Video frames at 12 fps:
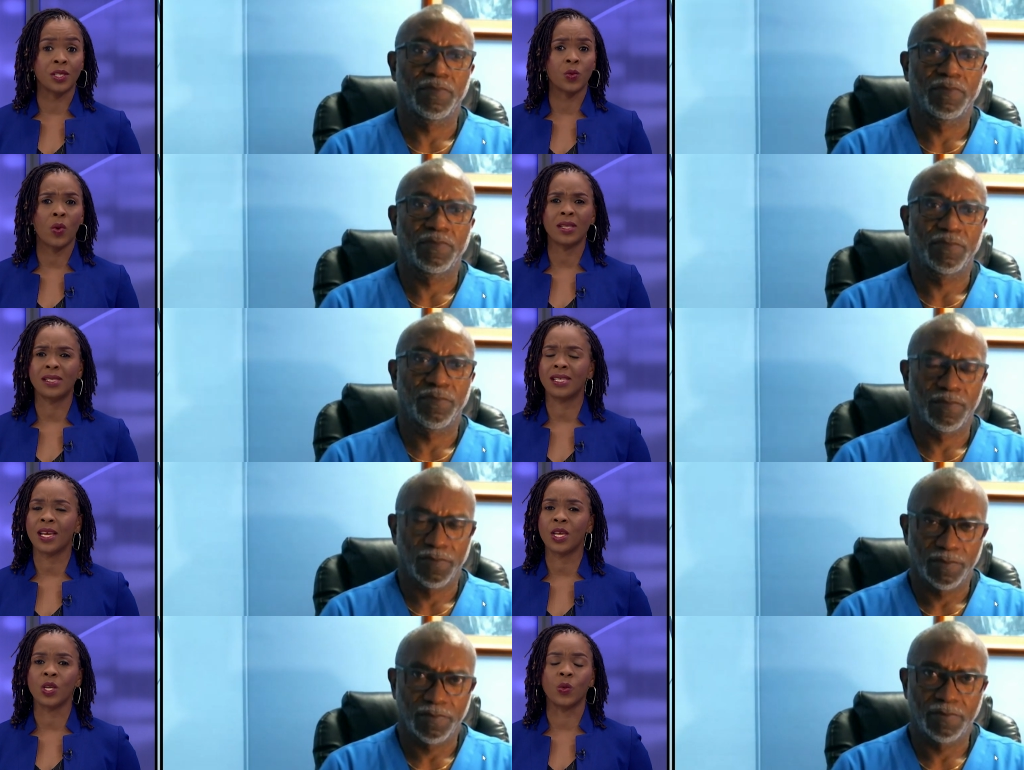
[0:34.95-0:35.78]
Speaker 1: What
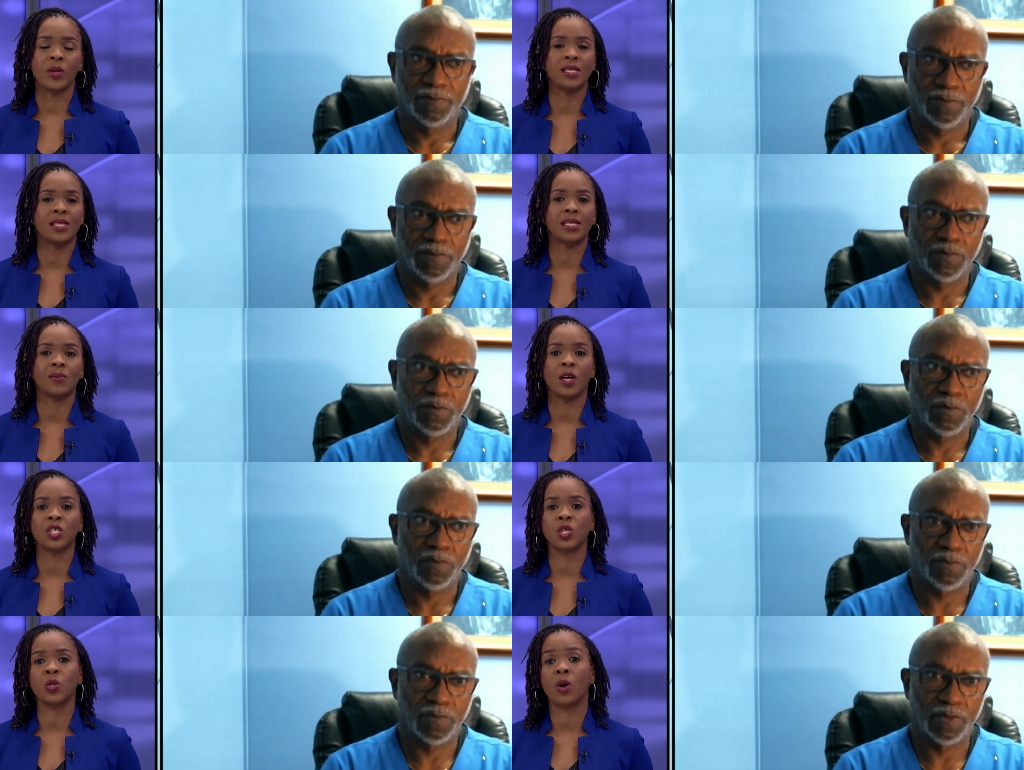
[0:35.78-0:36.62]
say you? Is this much
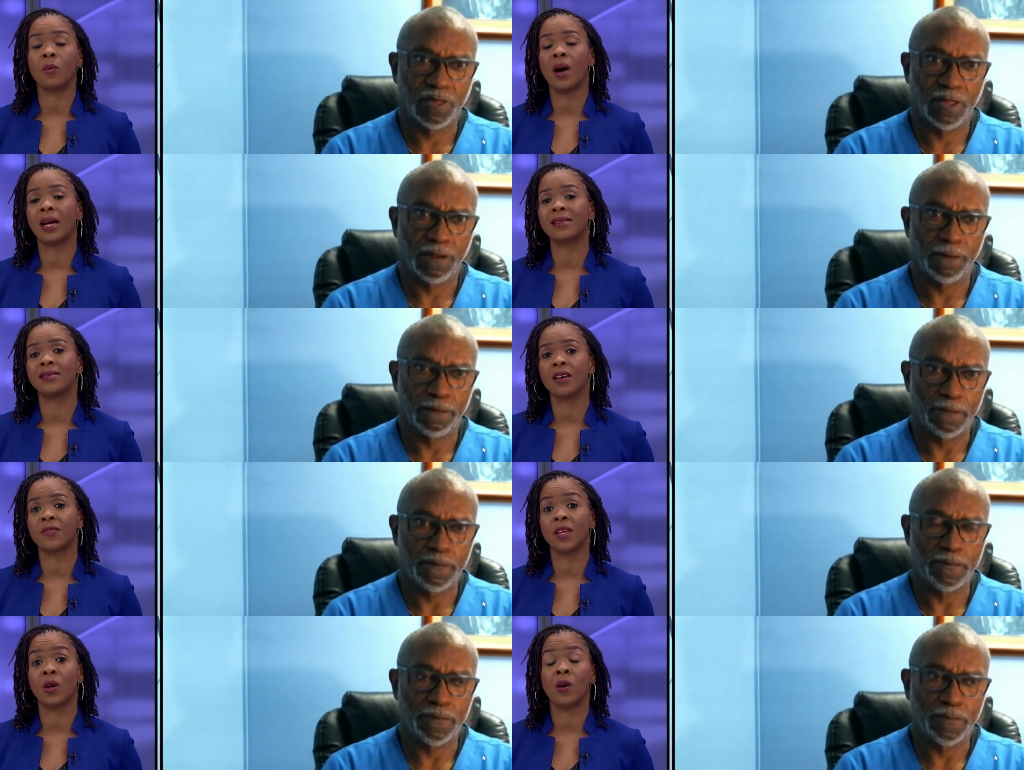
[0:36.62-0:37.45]
ado about
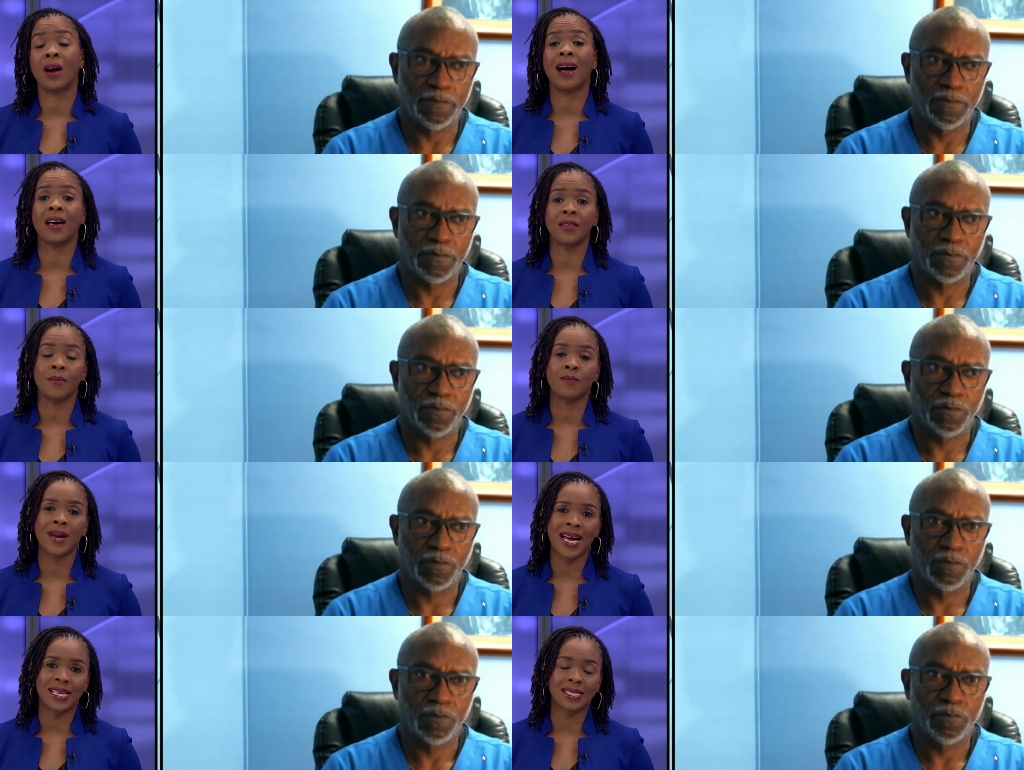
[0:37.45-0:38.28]
nothing, or are the
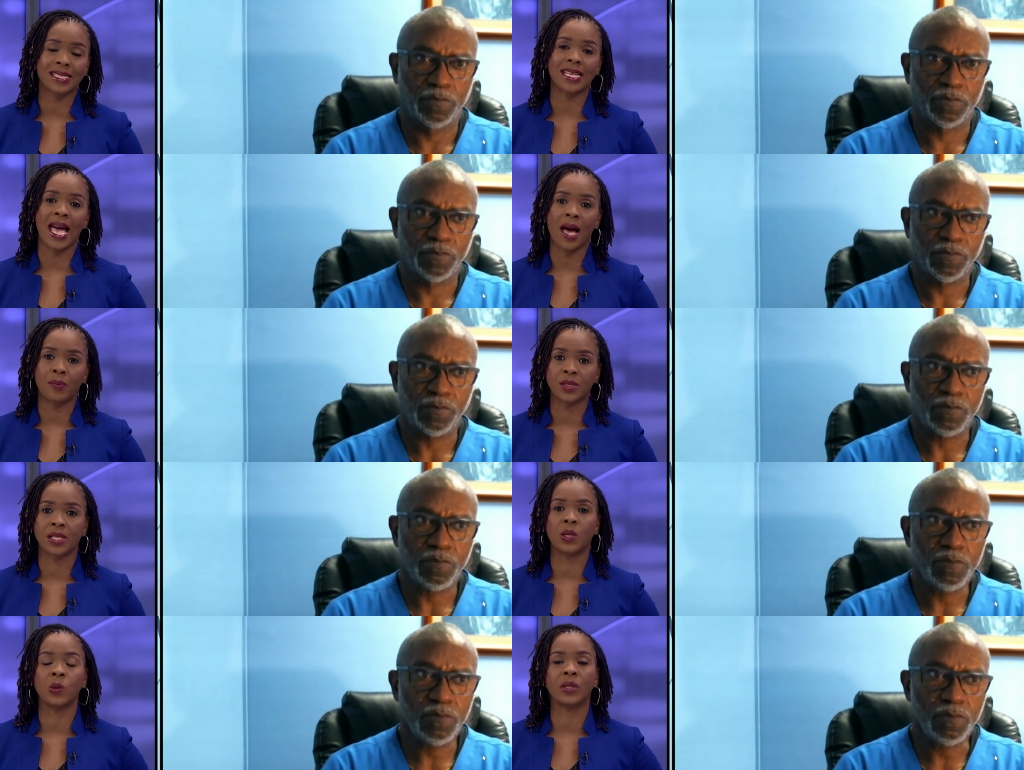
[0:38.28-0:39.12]
masks
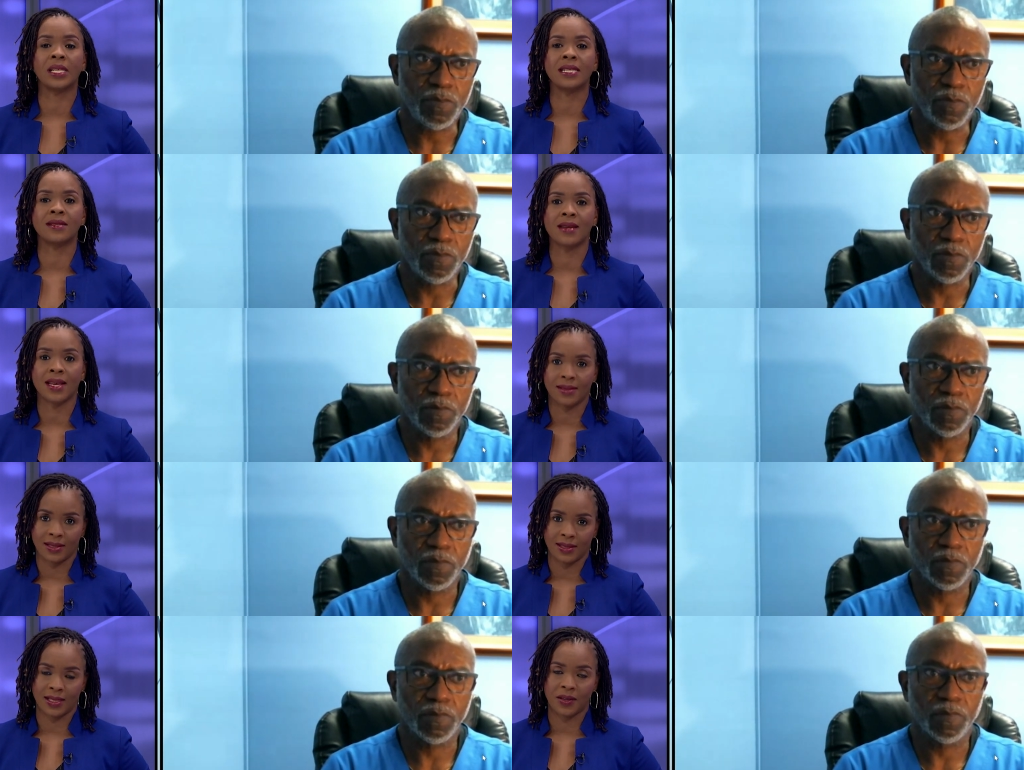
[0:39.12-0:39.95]
absolutely
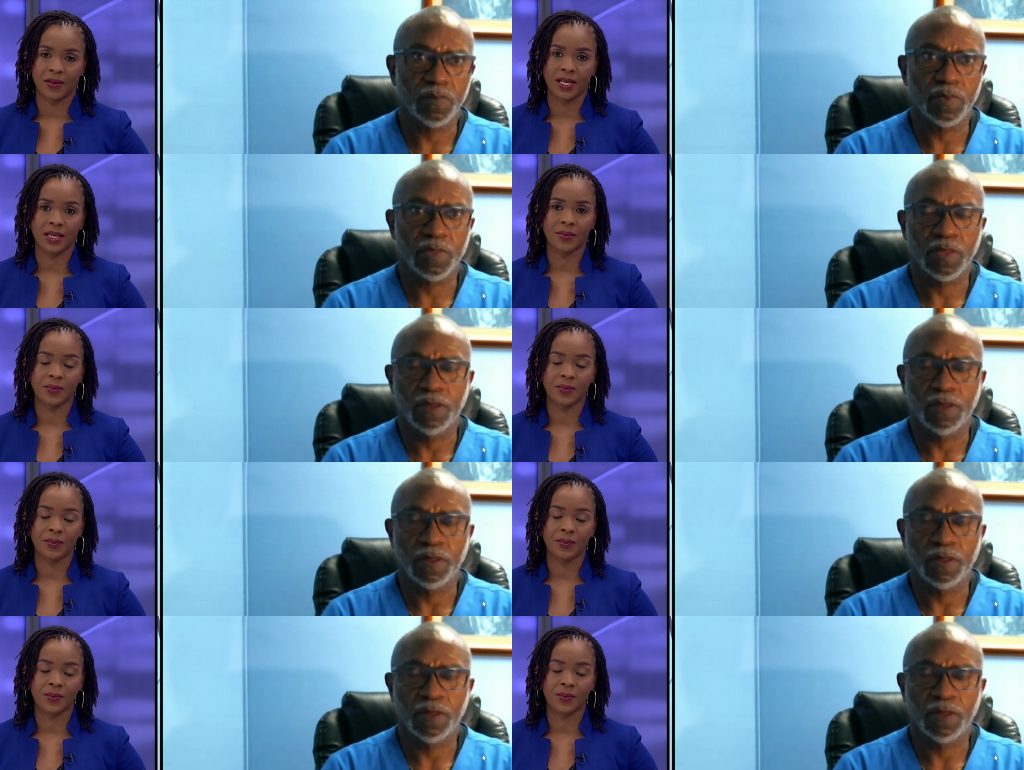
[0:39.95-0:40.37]
necessary?